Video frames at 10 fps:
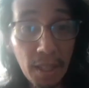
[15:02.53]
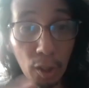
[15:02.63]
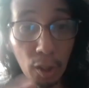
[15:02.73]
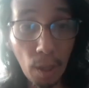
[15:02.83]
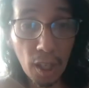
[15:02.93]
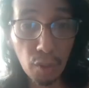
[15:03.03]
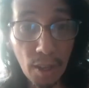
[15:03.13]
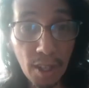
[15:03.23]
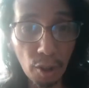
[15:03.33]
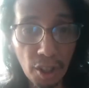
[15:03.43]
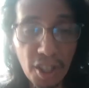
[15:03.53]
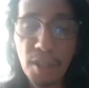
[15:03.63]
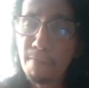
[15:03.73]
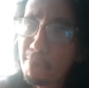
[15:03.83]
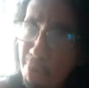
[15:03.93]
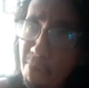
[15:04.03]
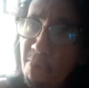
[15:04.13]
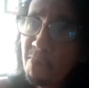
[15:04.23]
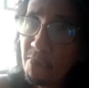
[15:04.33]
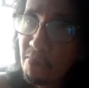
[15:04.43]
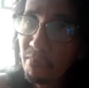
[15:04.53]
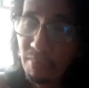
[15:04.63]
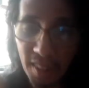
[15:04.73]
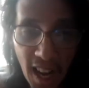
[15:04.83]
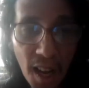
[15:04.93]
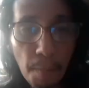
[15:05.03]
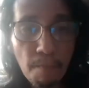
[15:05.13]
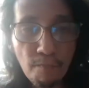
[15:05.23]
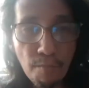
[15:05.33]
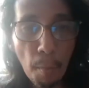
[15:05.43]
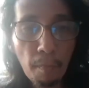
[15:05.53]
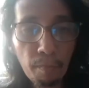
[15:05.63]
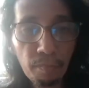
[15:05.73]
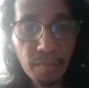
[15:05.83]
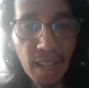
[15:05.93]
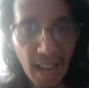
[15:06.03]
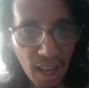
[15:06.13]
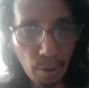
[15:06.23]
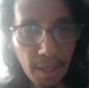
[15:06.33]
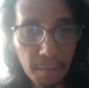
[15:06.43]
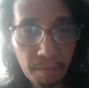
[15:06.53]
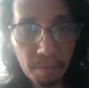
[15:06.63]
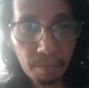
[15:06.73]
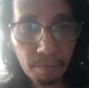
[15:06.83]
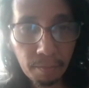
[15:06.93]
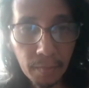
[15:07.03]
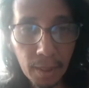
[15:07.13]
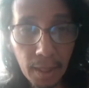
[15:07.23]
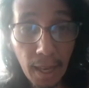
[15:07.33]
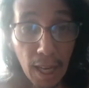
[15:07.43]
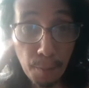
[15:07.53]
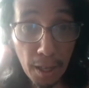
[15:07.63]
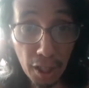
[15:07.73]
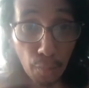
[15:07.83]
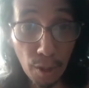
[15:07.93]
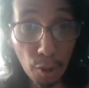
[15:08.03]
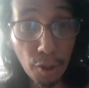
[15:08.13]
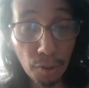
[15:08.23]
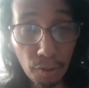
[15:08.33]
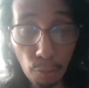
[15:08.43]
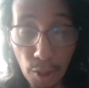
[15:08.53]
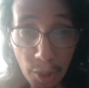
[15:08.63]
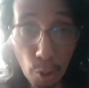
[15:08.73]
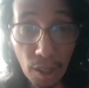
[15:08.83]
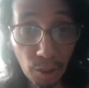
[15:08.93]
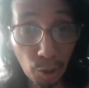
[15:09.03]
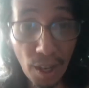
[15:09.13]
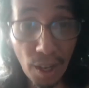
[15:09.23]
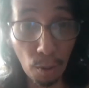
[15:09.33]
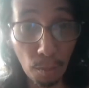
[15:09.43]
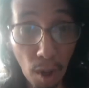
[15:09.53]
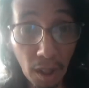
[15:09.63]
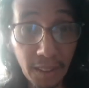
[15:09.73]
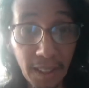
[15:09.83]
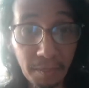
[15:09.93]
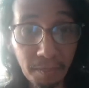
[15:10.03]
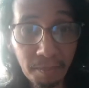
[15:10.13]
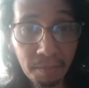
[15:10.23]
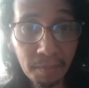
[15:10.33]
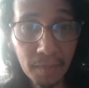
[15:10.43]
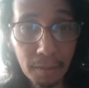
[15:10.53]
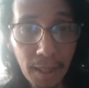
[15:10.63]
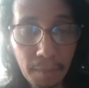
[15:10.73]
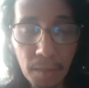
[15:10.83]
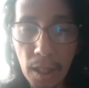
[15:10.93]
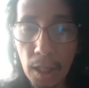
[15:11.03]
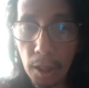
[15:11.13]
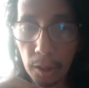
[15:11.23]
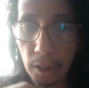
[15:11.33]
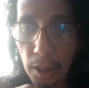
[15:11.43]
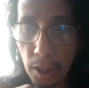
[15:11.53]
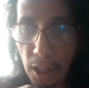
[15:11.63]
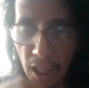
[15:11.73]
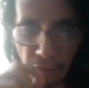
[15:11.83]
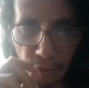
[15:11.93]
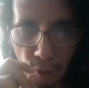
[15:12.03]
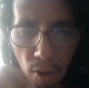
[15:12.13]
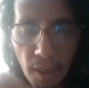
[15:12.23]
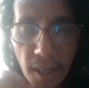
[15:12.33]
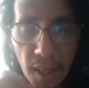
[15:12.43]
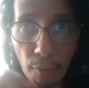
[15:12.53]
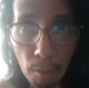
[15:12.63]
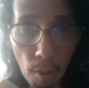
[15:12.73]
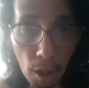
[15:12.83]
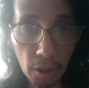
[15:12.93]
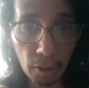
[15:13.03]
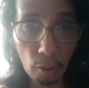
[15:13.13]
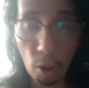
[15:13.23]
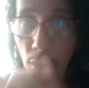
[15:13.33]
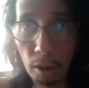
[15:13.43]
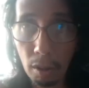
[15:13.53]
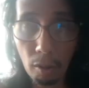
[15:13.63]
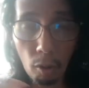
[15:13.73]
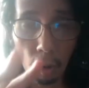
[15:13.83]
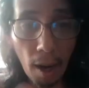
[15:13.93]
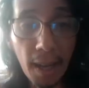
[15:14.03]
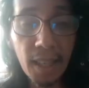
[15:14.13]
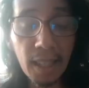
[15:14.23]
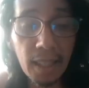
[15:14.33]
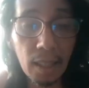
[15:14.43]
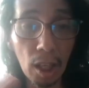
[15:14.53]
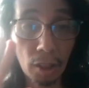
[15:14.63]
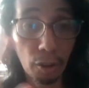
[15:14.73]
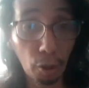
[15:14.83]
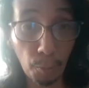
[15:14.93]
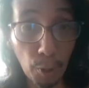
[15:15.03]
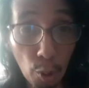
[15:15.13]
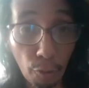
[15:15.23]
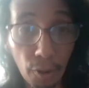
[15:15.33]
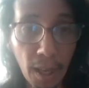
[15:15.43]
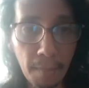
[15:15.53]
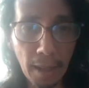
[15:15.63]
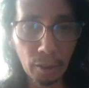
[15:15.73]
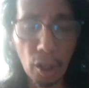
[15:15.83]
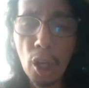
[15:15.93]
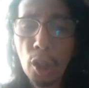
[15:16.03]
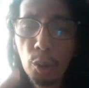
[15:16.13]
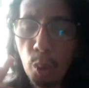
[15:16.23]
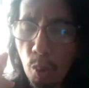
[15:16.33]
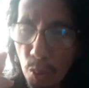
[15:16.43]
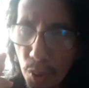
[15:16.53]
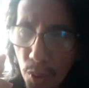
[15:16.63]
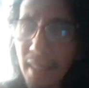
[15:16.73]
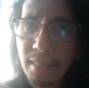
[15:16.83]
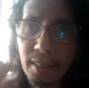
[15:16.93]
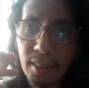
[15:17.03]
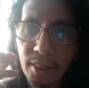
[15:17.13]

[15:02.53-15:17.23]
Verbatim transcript: being the greatest resource, yeah, I agree. Especially when you're when you're into network marketing, right? If you're a network marketer or or, or any entrepreneur for that matter, do not